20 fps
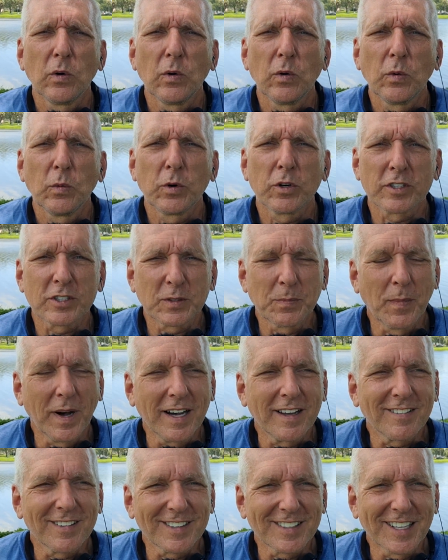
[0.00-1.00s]
Words
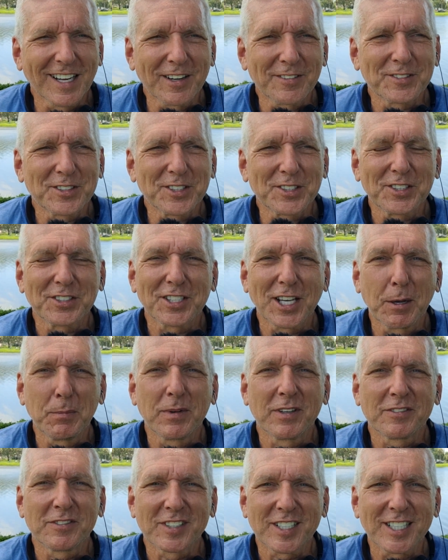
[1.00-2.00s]
modeled after
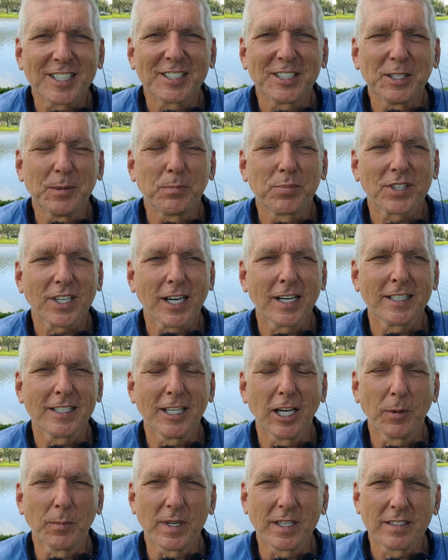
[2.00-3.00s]
Samavriti
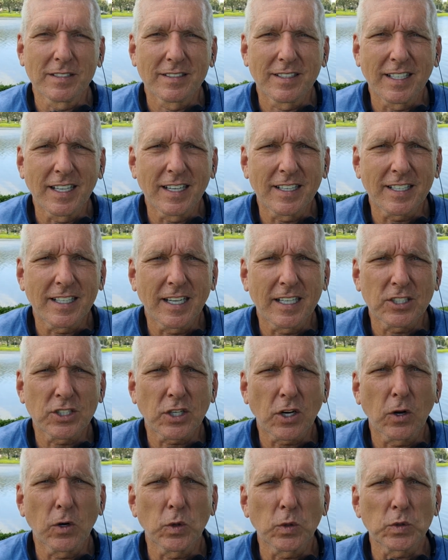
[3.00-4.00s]
Pranayama, Niaryashka
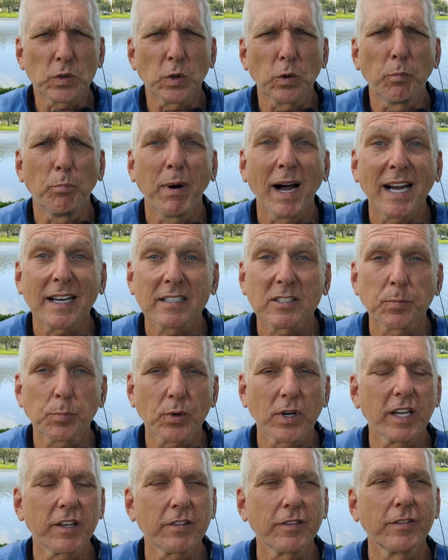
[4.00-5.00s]
Hoto, box
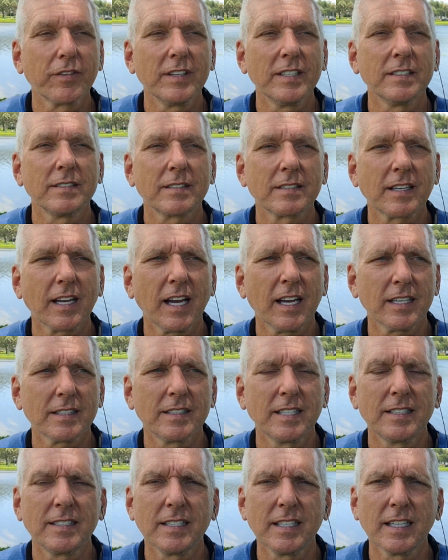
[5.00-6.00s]
breath,
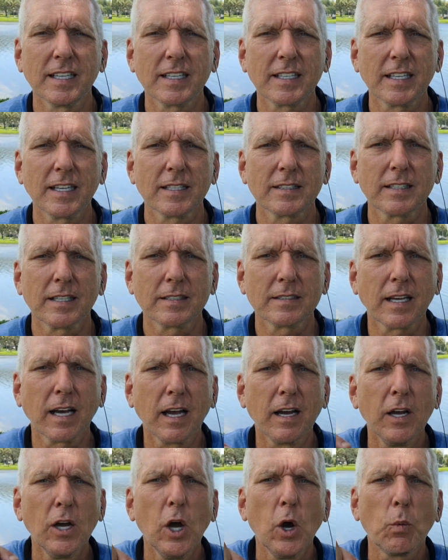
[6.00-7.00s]
Iskahatiti Aryatata,
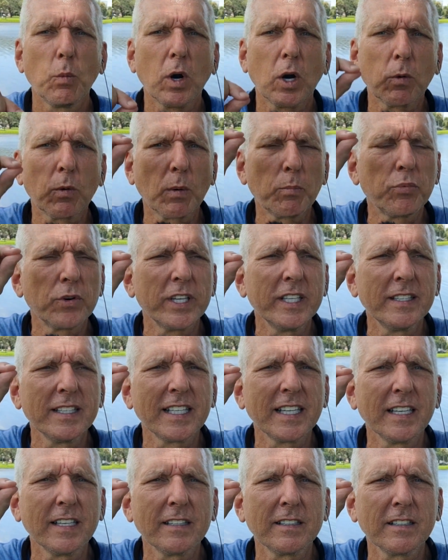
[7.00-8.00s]
where we're breathing
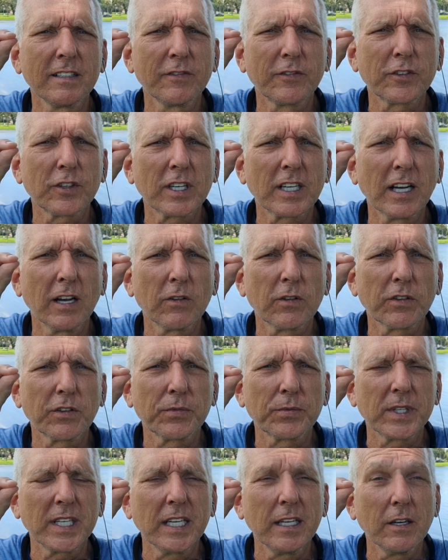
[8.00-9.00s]
in for a count of
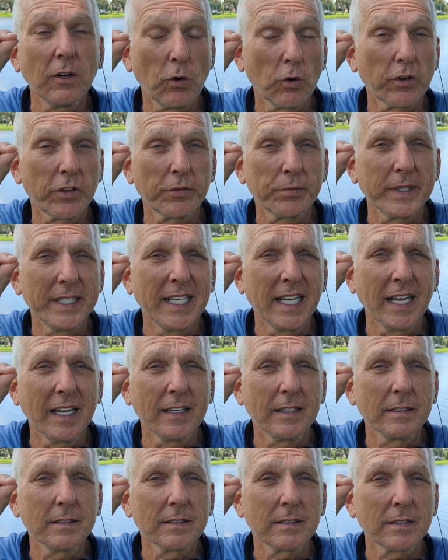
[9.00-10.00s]
3 or 3
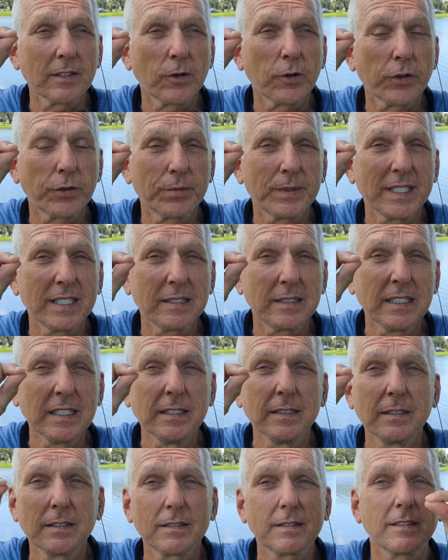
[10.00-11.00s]
days or 3
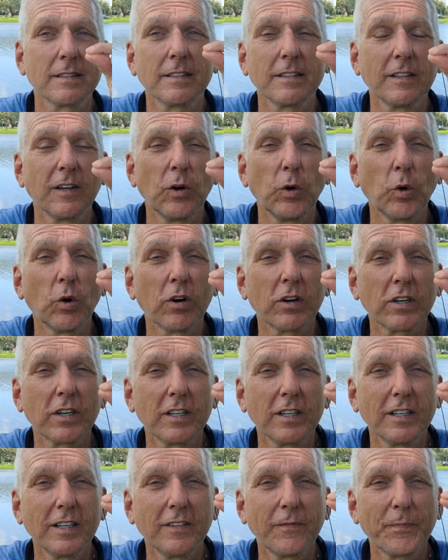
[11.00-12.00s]
seeds,
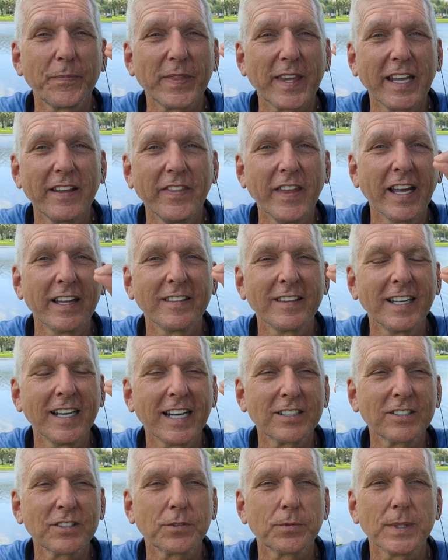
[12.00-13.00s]
and then the
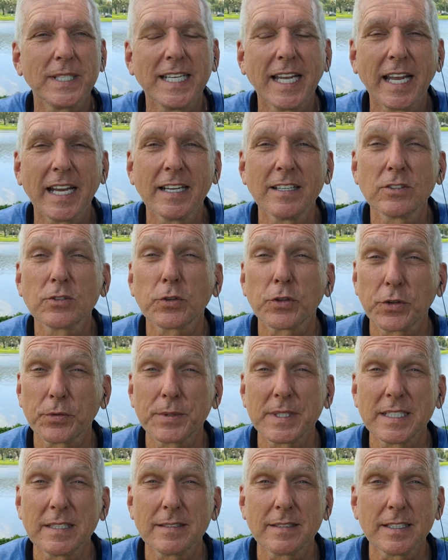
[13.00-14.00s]
next 3 days or
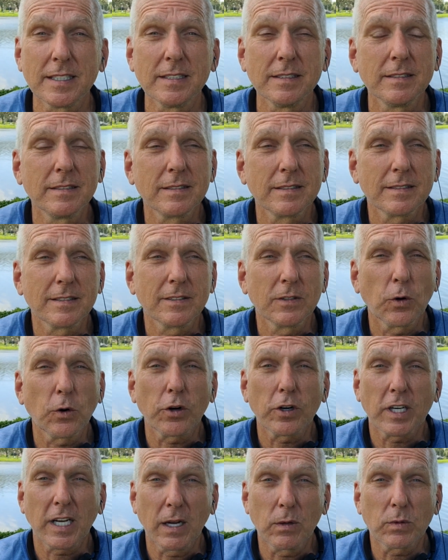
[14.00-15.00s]
3 seeds or
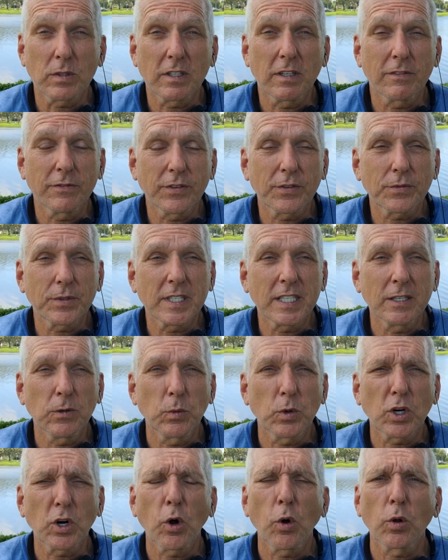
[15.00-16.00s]
count of 3,
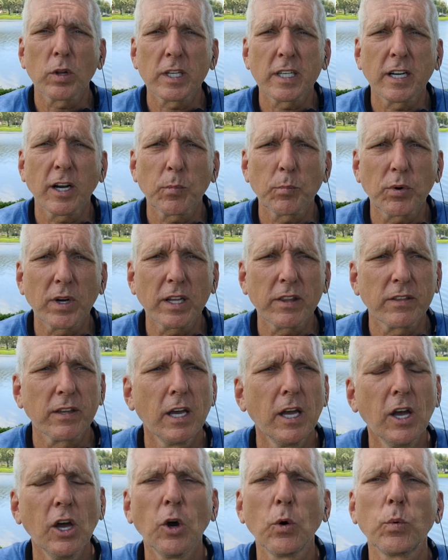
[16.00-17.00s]
we're holding our breath
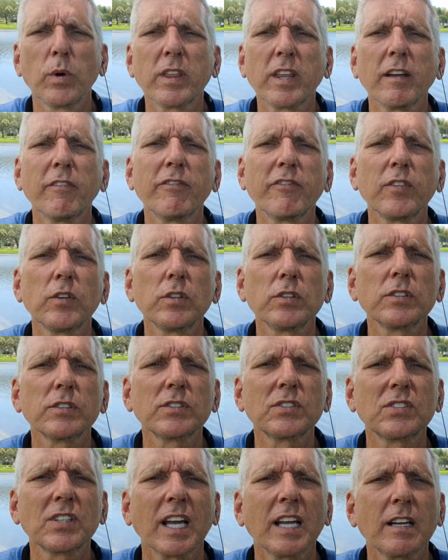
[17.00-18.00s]
with a full
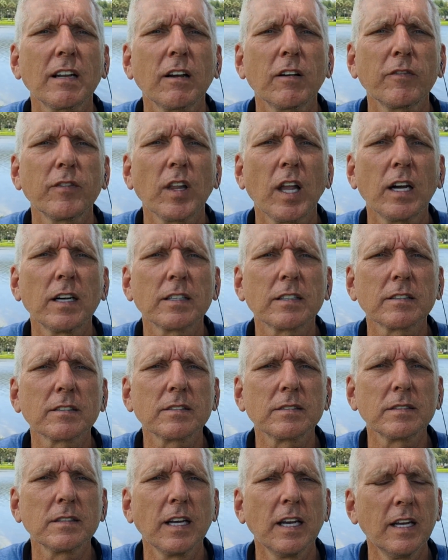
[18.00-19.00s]
set of
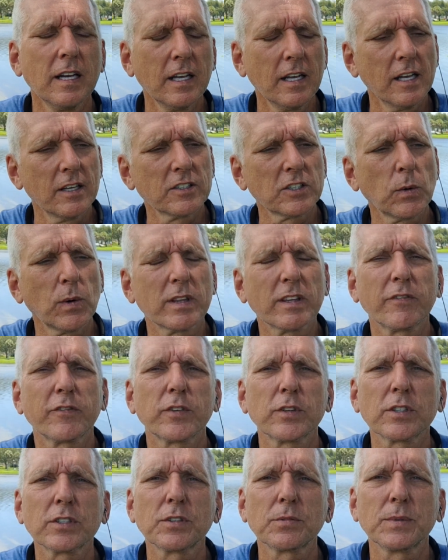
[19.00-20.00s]
lungs. So on the
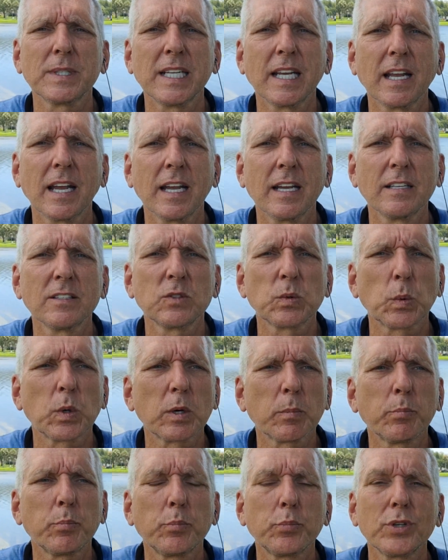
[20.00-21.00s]
first 3 days, we're
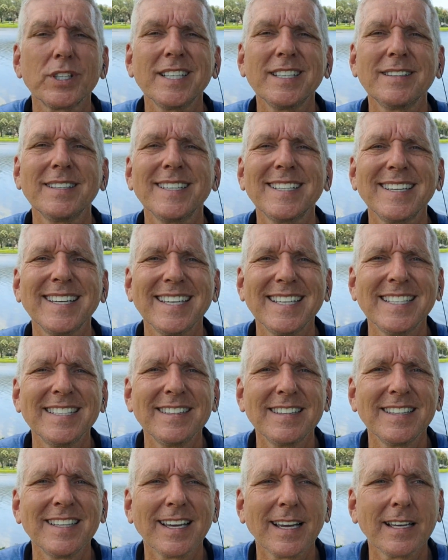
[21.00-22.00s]
breathing
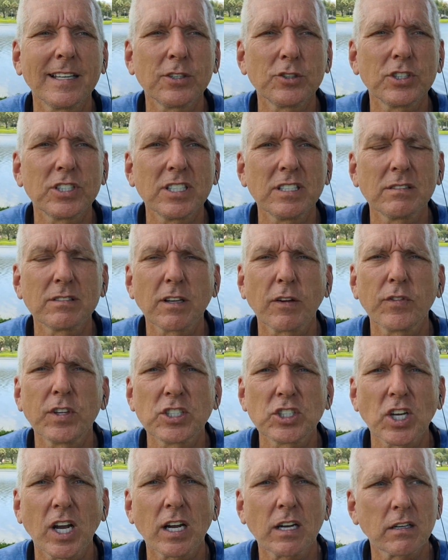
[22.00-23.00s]
in the energies of the
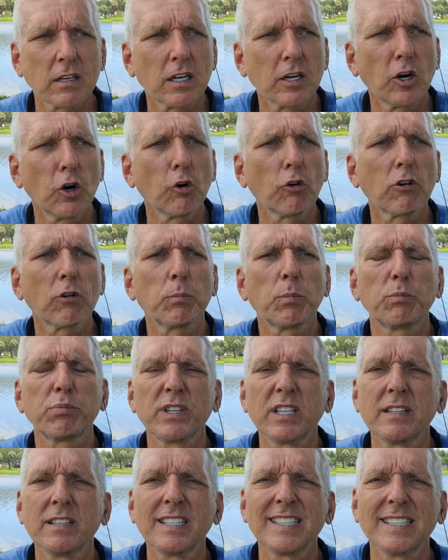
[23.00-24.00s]
chakra or
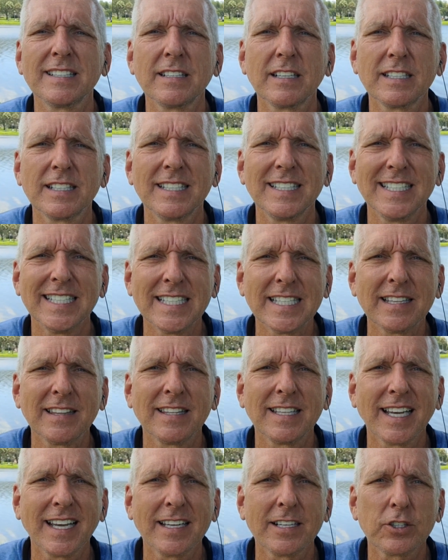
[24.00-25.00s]
breathing in
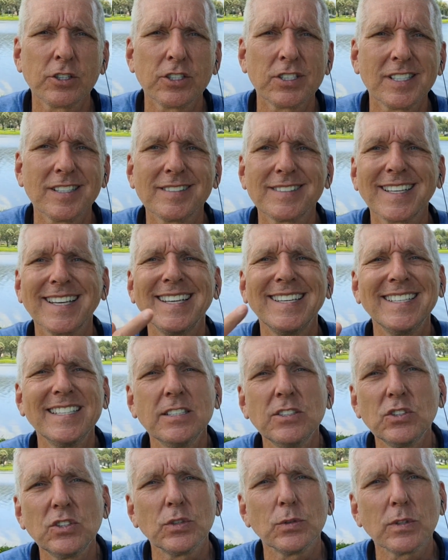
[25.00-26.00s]
the energies
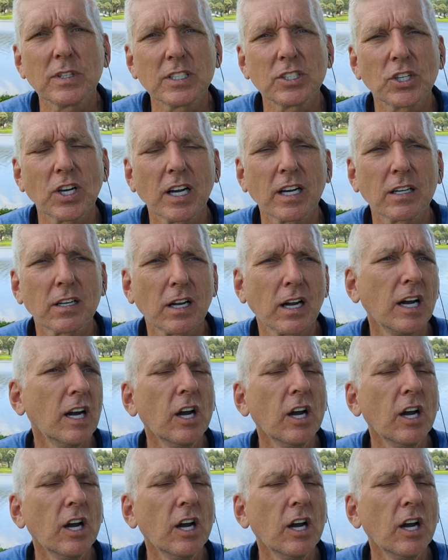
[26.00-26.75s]
into the chakra.